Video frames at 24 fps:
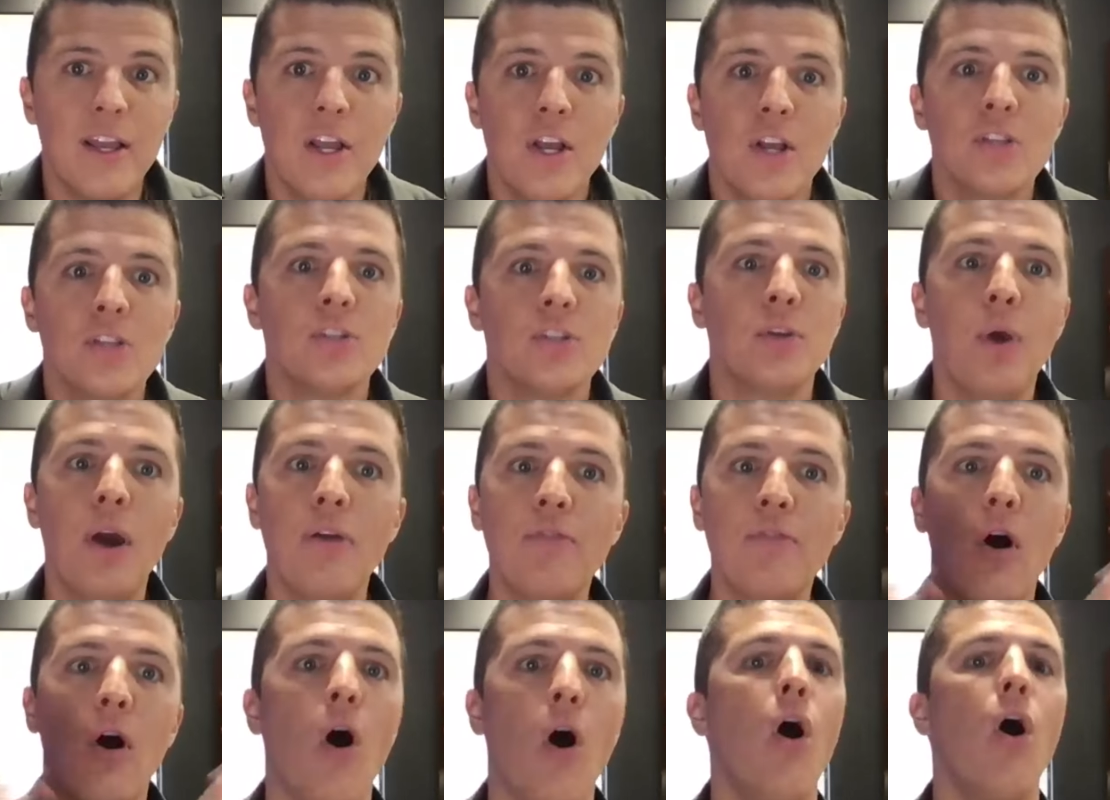So you
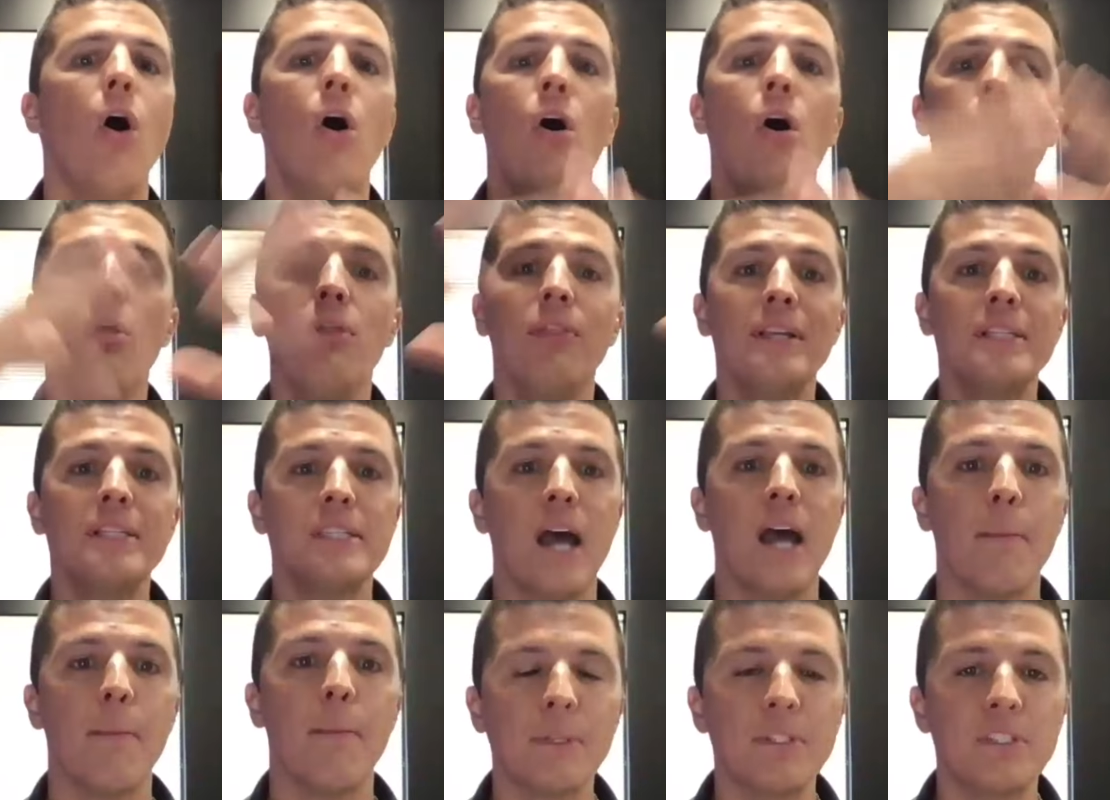have all this
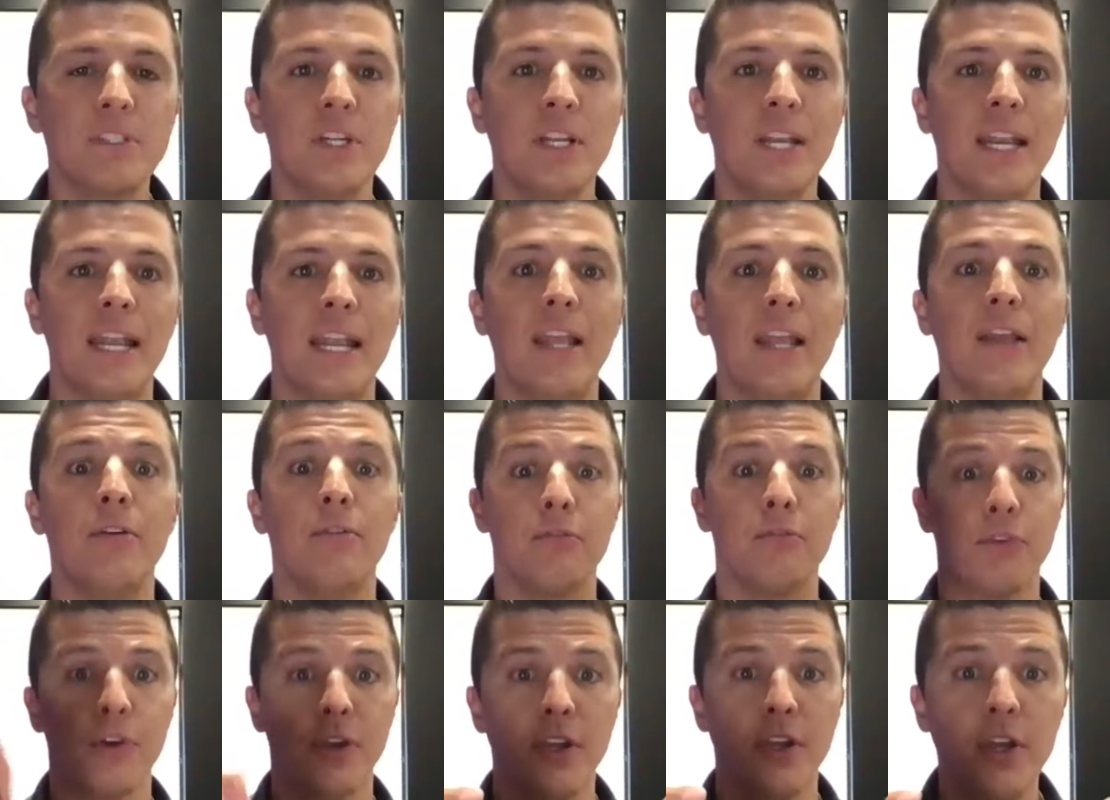opportunity
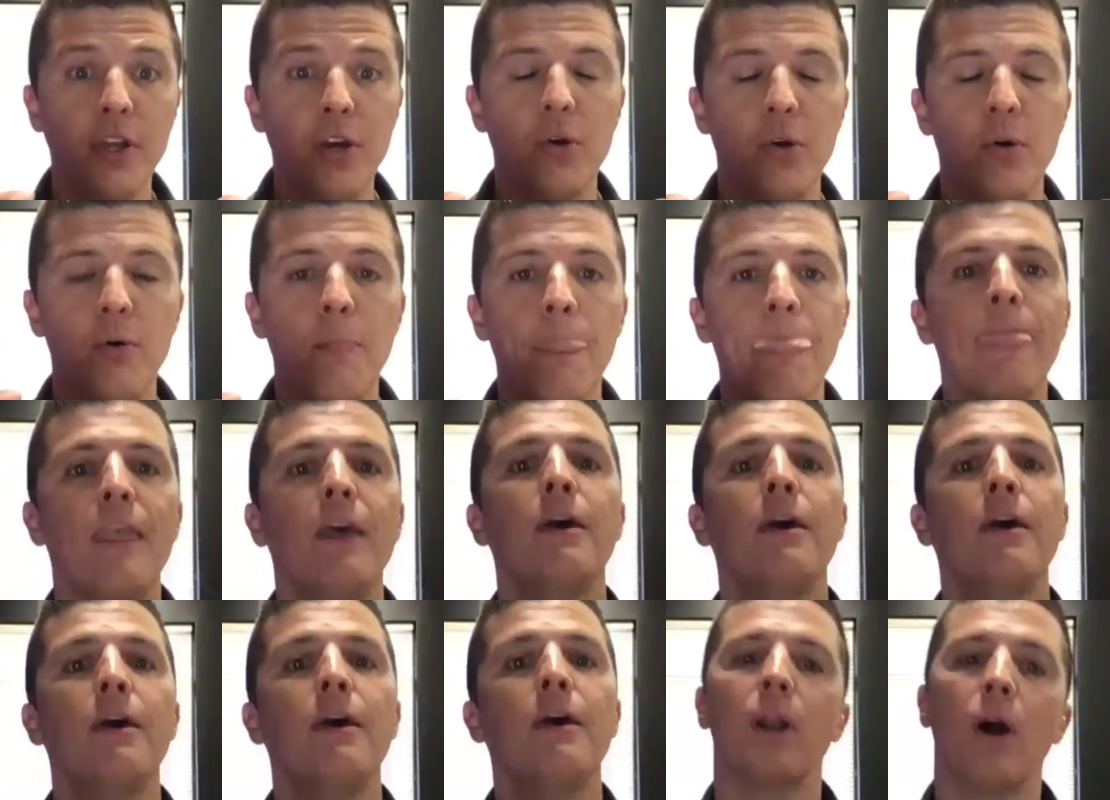for you,
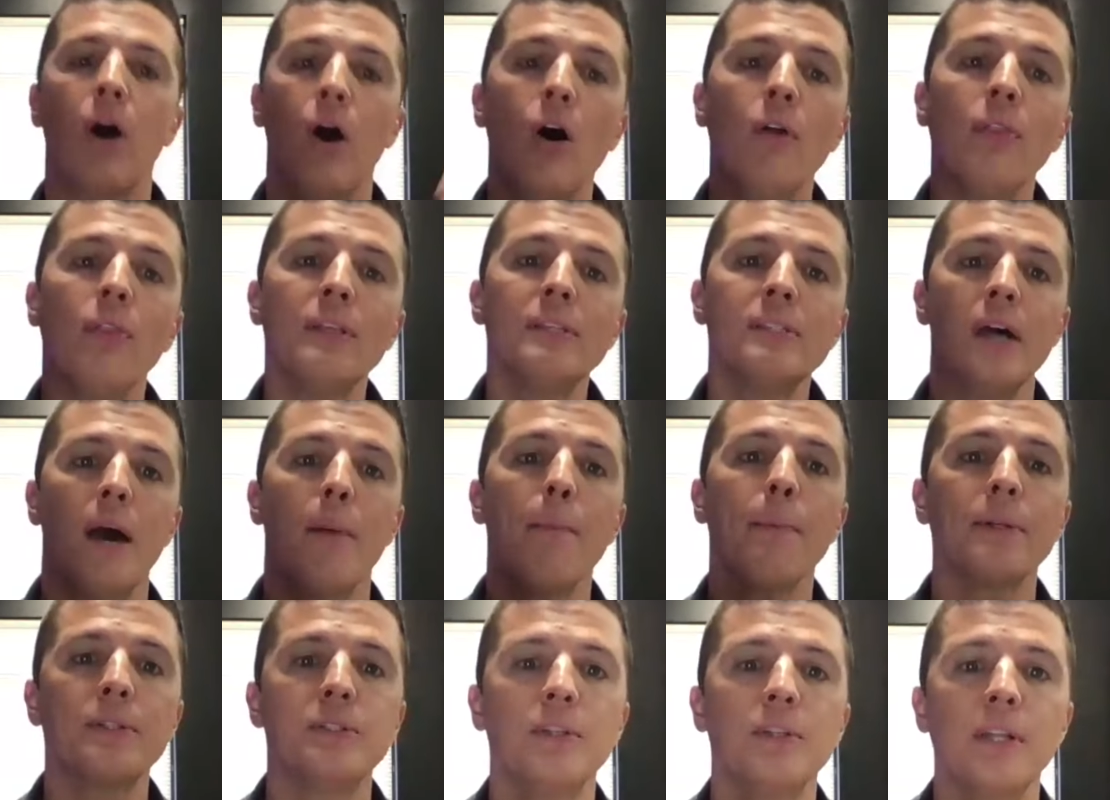but all this
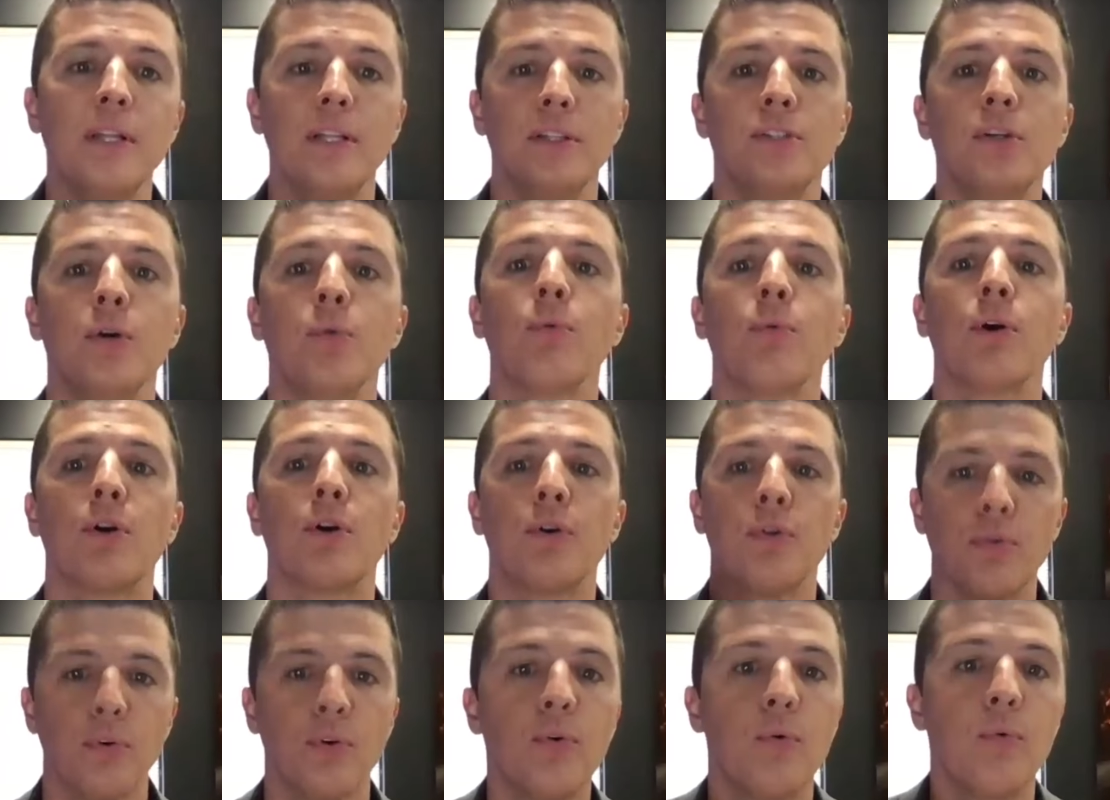opportunity to
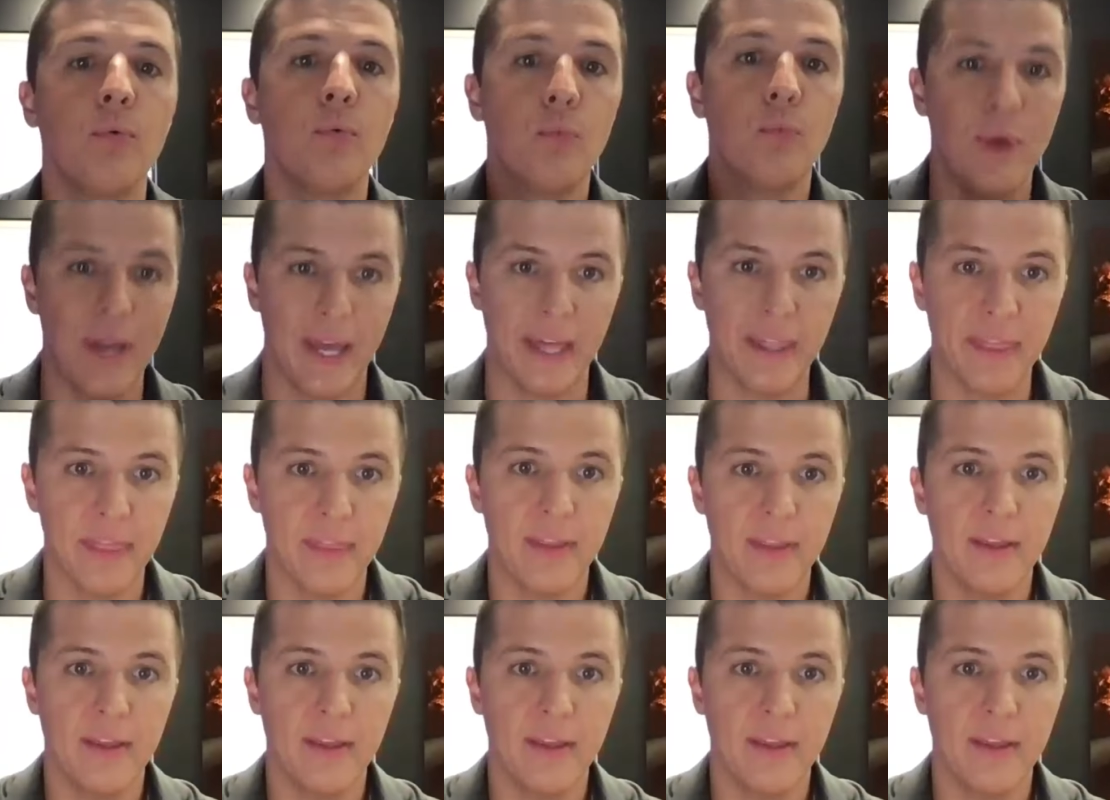recruit with,